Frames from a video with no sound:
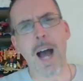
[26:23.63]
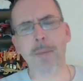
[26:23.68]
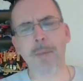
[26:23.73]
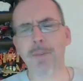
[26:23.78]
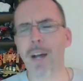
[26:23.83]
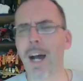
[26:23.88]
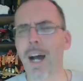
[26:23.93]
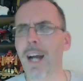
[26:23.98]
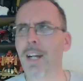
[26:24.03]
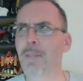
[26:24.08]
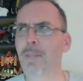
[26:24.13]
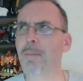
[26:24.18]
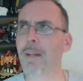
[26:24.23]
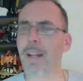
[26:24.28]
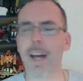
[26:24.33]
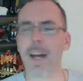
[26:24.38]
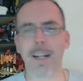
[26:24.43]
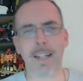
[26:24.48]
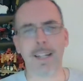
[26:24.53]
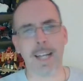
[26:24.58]
I'm tired. It's been
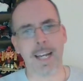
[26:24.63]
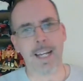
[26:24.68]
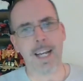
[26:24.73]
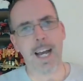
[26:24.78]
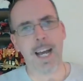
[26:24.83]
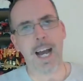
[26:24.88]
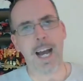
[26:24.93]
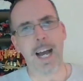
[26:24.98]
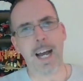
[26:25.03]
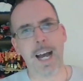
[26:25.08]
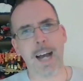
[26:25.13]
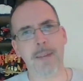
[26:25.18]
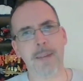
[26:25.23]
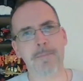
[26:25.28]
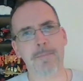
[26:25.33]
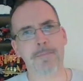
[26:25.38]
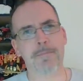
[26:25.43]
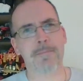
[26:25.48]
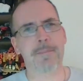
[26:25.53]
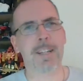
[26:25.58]
a long day.
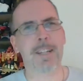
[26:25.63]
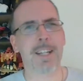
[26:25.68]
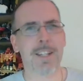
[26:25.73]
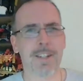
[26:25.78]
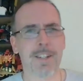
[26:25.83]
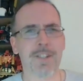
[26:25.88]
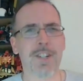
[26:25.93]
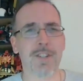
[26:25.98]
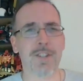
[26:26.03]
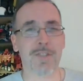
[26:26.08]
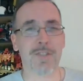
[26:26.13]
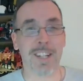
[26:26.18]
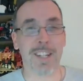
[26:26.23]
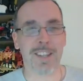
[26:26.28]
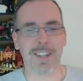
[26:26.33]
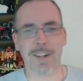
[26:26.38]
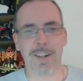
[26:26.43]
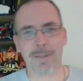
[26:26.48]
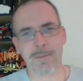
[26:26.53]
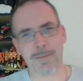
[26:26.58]
She's
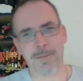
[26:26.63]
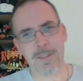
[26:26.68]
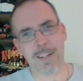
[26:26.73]
right, though.